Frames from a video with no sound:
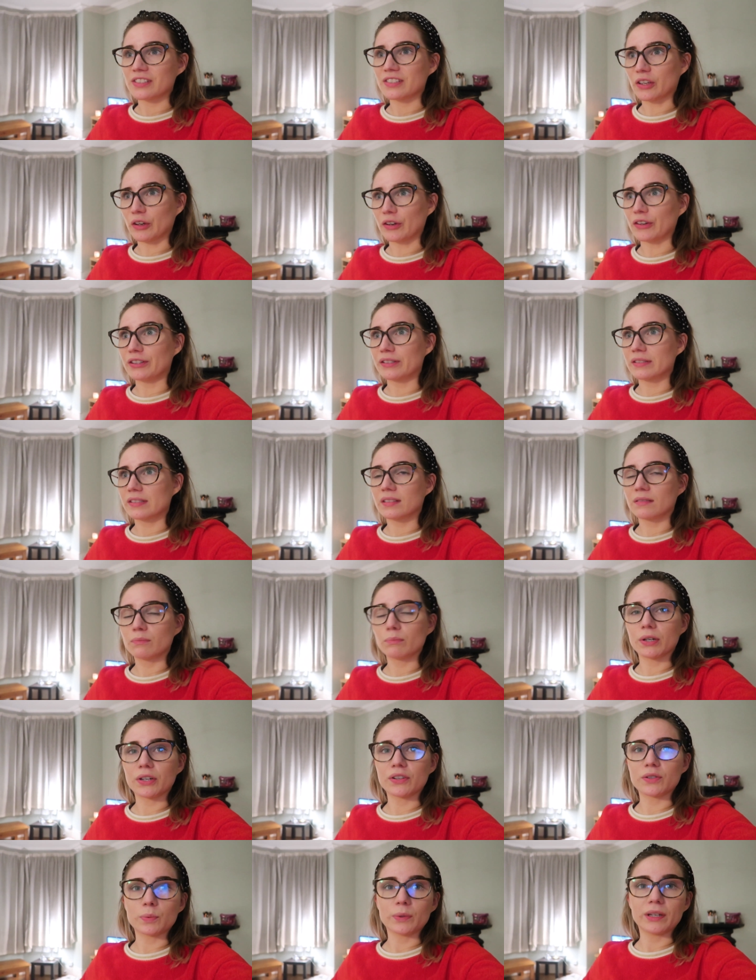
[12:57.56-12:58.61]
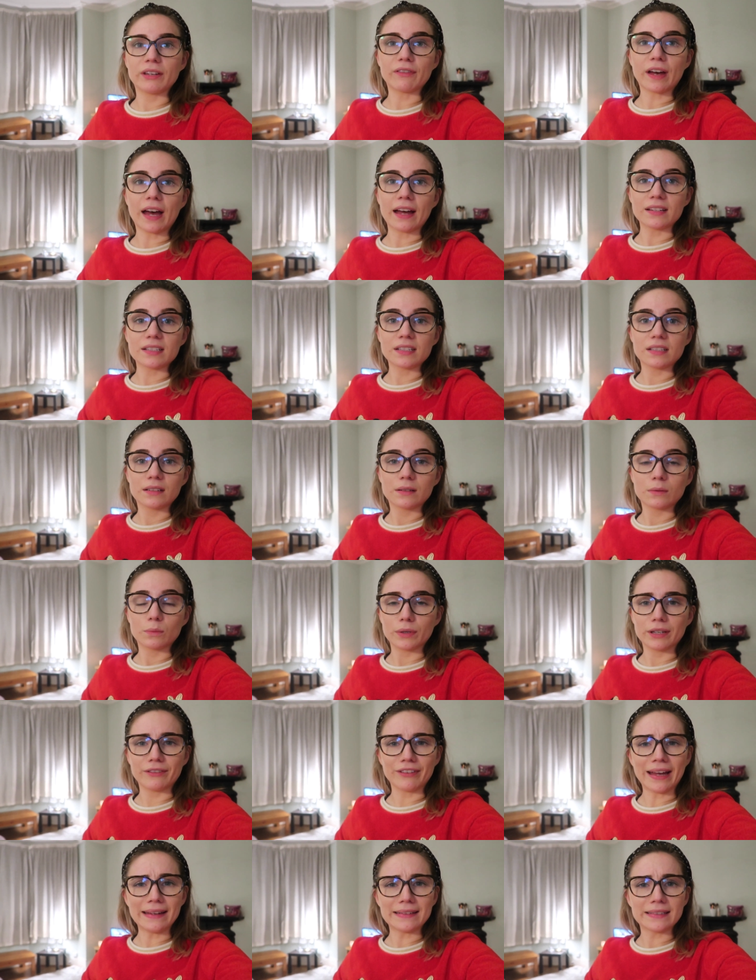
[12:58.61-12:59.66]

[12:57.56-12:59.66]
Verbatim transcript: is good because we have had one...